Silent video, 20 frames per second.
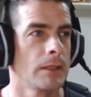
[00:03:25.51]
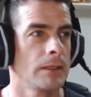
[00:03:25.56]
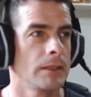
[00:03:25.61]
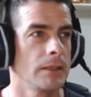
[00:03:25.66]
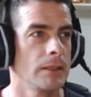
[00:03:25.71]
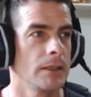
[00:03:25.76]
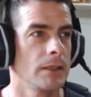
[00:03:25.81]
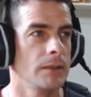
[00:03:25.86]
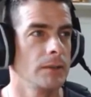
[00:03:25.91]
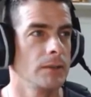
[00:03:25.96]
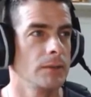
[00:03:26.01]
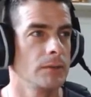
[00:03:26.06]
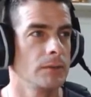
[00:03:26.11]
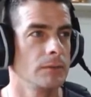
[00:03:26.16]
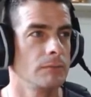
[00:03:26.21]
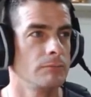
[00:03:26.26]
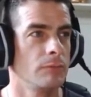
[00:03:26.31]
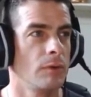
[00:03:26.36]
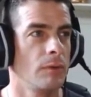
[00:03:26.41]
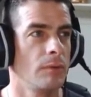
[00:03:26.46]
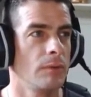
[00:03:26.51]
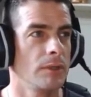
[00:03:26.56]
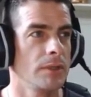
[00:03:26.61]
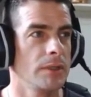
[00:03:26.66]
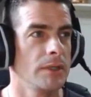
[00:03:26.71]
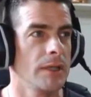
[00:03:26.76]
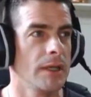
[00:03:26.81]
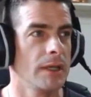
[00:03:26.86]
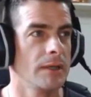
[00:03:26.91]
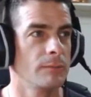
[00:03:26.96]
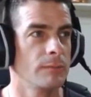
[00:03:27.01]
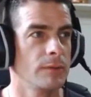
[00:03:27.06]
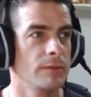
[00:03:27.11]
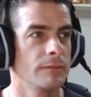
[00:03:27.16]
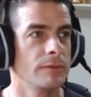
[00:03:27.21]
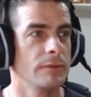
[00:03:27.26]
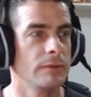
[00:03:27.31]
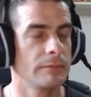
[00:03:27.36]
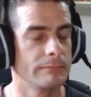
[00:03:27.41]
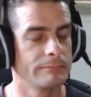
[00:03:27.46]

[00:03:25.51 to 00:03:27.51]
yeah, you could probably end with